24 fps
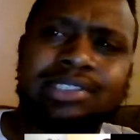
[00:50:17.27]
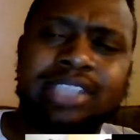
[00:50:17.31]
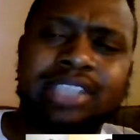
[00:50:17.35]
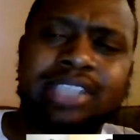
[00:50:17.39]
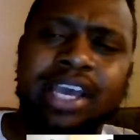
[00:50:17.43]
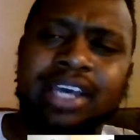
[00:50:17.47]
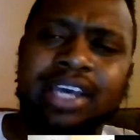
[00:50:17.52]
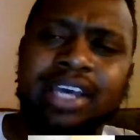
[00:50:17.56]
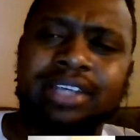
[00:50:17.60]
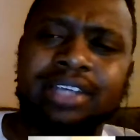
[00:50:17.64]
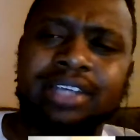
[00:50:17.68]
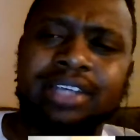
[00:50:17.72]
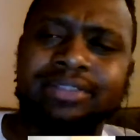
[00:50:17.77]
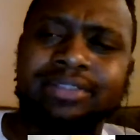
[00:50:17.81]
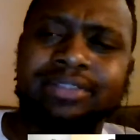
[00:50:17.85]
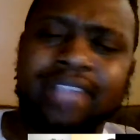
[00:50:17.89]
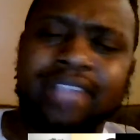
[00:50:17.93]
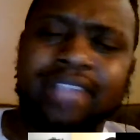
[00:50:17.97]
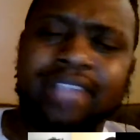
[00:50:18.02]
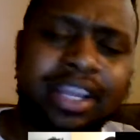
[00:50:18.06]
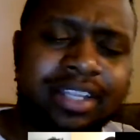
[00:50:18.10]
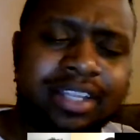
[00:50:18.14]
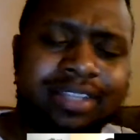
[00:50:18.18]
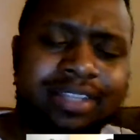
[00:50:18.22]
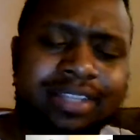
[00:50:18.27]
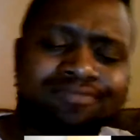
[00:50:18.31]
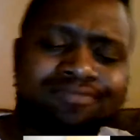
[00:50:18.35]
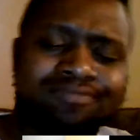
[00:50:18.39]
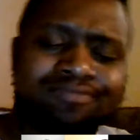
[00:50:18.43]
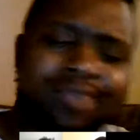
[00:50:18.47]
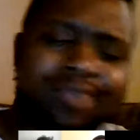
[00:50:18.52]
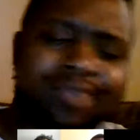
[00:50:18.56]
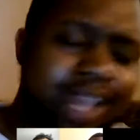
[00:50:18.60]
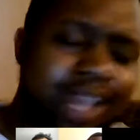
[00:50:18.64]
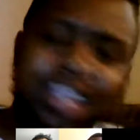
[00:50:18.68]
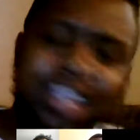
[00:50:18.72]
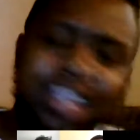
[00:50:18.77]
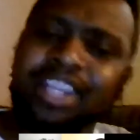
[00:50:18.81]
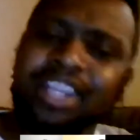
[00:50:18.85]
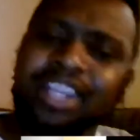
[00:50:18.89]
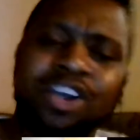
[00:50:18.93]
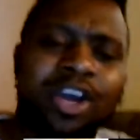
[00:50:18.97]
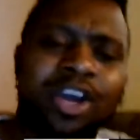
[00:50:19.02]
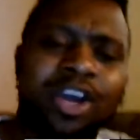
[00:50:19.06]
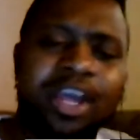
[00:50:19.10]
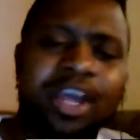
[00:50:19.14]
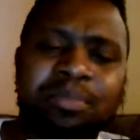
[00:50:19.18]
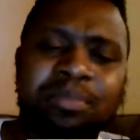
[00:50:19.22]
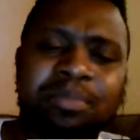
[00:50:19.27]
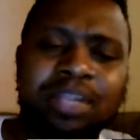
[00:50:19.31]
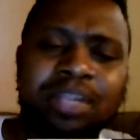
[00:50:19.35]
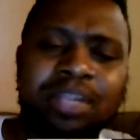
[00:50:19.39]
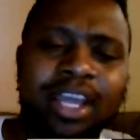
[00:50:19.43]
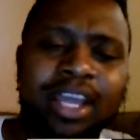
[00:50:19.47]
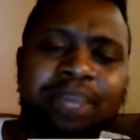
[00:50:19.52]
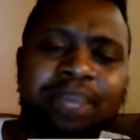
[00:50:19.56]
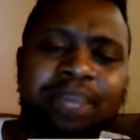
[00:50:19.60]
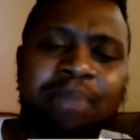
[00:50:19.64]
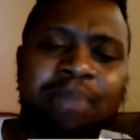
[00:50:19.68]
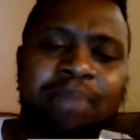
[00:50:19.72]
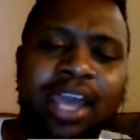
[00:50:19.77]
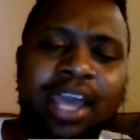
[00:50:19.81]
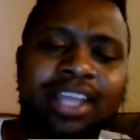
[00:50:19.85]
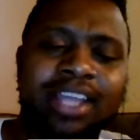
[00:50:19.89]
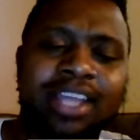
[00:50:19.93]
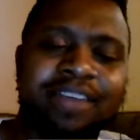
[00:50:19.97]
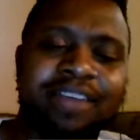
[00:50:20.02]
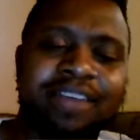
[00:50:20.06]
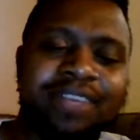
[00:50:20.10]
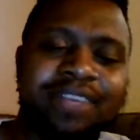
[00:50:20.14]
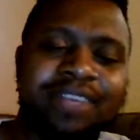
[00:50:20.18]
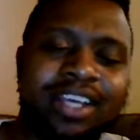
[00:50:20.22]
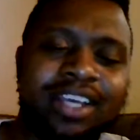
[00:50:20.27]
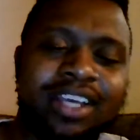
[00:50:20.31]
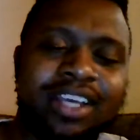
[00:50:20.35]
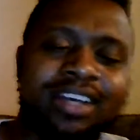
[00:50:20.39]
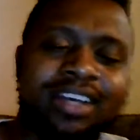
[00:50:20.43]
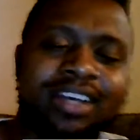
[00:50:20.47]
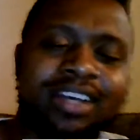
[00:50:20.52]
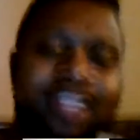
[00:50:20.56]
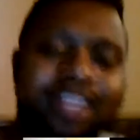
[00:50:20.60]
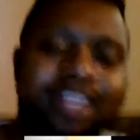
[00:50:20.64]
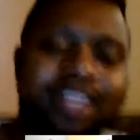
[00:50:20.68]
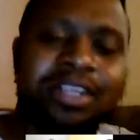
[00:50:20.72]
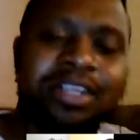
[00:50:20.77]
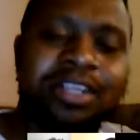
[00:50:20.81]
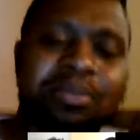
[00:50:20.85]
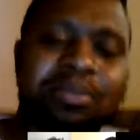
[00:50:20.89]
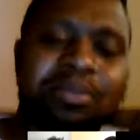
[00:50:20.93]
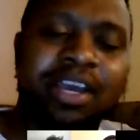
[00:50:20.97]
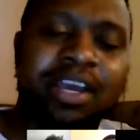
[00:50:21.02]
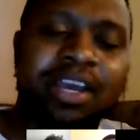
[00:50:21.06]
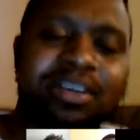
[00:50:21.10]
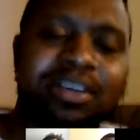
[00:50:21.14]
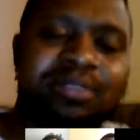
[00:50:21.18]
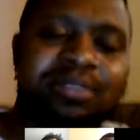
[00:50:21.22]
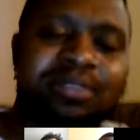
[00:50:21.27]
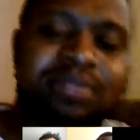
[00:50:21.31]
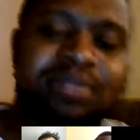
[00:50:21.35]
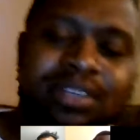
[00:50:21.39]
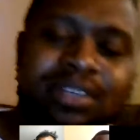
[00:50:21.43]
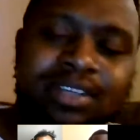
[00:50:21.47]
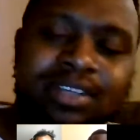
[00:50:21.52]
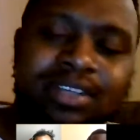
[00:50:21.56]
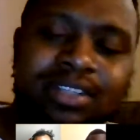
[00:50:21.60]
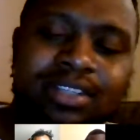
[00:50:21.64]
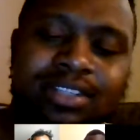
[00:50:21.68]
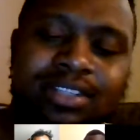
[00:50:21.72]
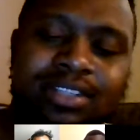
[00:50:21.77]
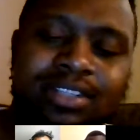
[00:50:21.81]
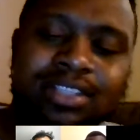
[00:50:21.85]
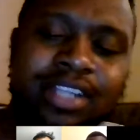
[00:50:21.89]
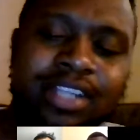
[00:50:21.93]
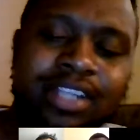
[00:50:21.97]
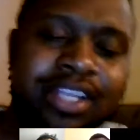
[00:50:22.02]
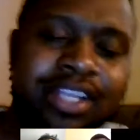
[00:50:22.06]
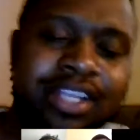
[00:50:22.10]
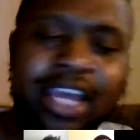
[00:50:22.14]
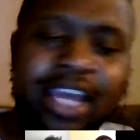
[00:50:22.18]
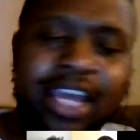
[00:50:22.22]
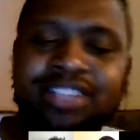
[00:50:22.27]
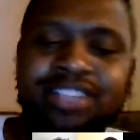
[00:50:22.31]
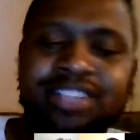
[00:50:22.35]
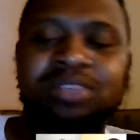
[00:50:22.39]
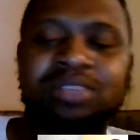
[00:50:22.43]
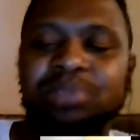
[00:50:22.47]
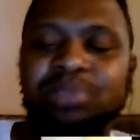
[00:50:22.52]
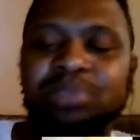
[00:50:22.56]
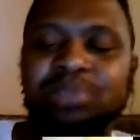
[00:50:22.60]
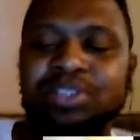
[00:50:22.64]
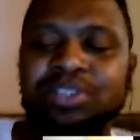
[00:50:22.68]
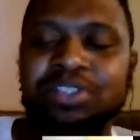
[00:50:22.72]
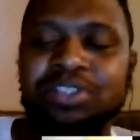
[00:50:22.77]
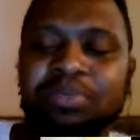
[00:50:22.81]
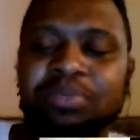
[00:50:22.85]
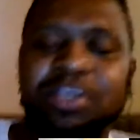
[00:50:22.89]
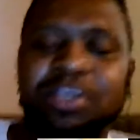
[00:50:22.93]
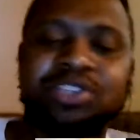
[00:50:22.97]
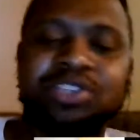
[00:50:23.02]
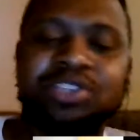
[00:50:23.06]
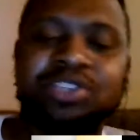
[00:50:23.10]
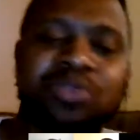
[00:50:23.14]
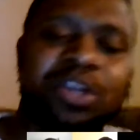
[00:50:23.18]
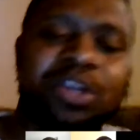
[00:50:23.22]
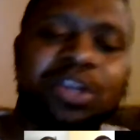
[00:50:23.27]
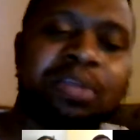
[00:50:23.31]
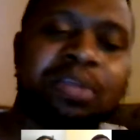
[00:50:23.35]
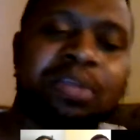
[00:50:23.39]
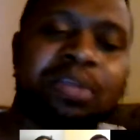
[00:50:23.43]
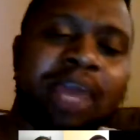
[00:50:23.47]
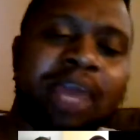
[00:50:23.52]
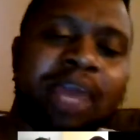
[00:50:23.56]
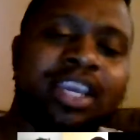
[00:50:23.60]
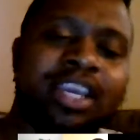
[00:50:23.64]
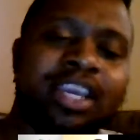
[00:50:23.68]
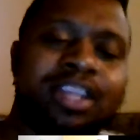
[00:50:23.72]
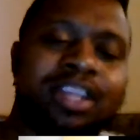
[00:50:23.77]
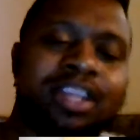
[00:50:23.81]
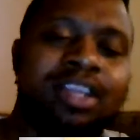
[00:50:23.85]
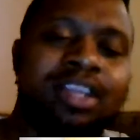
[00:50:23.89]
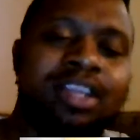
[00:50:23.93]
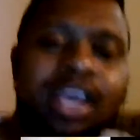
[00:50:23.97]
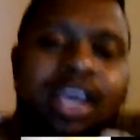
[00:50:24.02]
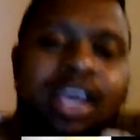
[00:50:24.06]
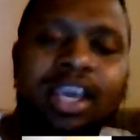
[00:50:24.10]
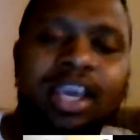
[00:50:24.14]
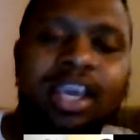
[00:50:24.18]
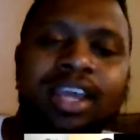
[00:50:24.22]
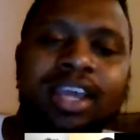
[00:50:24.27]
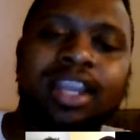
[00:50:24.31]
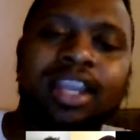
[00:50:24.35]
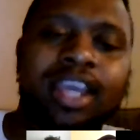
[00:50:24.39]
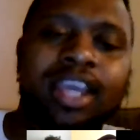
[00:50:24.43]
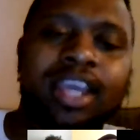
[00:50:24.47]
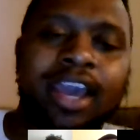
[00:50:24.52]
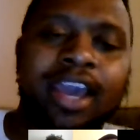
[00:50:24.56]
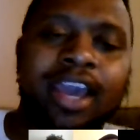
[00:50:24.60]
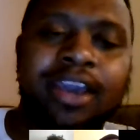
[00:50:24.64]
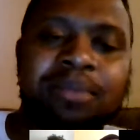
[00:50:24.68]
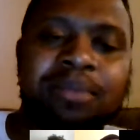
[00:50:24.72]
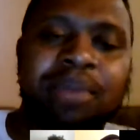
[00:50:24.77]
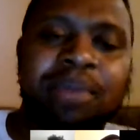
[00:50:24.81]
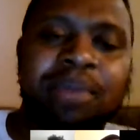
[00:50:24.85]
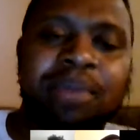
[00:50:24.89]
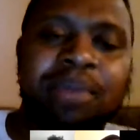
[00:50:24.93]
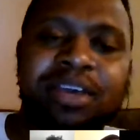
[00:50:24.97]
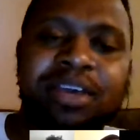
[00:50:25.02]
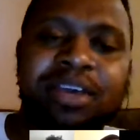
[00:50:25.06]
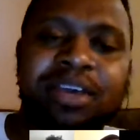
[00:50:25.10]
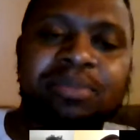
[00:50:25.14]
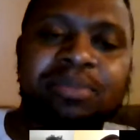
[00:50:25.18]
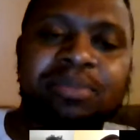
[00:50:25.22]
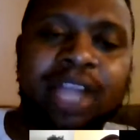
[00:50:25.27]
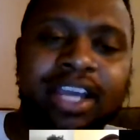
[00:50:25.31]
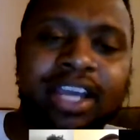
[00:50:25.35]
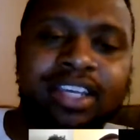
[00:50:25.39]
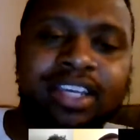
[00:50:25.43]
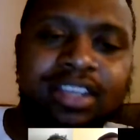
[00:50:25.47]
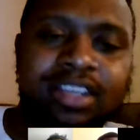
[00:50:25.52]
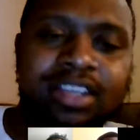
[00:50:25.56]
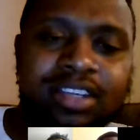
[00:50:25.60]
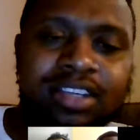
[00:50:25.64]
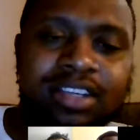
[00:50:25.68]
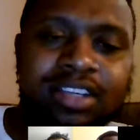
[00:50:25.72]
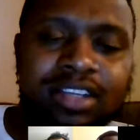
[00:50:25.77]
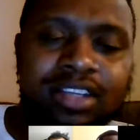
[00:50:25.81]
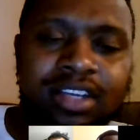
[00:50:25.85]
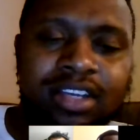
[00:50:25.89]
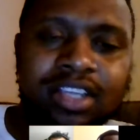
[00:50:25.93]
Yeah, they need to go ahead and pay Le'Veon. They need to pay him. That's simple. He's the best running back in the game. Pay him like it.